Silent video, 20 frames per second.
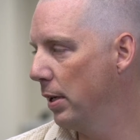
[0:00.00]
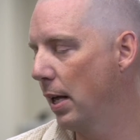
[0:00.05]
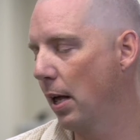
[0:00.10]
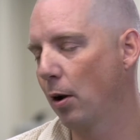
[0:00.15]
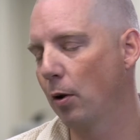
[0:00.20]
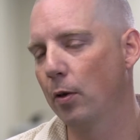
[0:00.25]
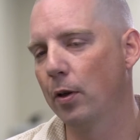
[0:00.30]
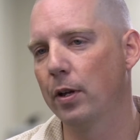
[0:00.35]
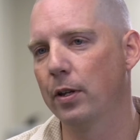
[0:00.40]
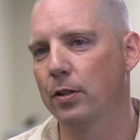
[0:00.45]
not
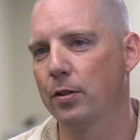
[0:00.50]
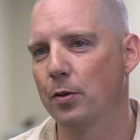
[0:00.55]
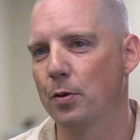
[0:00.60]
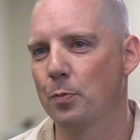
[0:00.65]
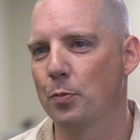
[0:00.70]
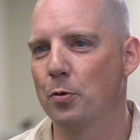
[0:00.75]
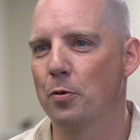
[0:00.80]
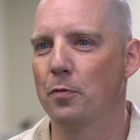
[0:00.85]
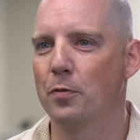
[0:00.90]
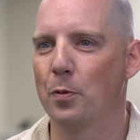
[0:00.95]
only to
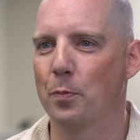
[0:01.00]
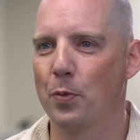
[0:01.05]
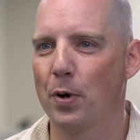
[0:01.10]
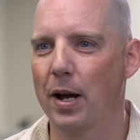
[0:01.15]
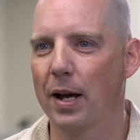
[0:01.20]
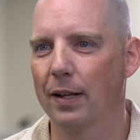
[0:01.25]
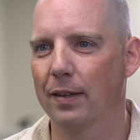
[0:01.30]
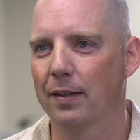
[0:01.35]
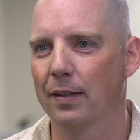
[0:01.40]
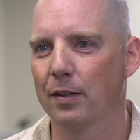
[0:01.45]
improve your
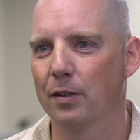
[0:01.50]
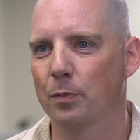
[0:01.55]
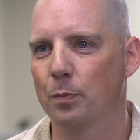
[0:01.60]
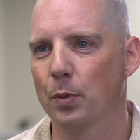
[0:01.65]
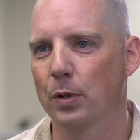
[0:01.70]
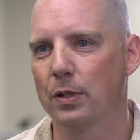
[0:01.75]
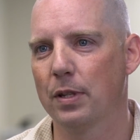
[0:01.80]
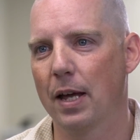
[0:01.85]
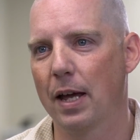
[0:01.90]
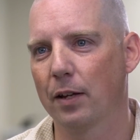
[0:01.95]
practice,
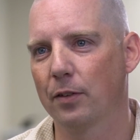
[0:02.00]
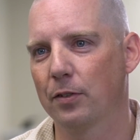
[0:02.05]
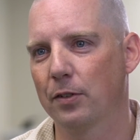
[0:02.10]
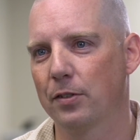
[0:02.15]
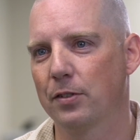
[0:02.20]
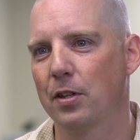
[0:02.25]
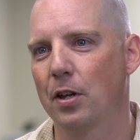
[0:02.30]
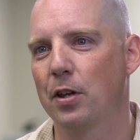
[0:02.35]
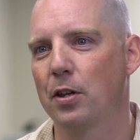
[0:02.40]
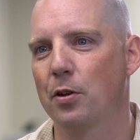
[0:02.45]
but to actually
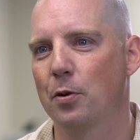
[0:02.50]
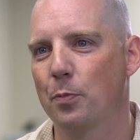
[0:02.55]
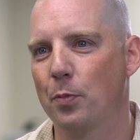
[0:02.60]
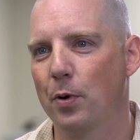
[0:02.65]
study your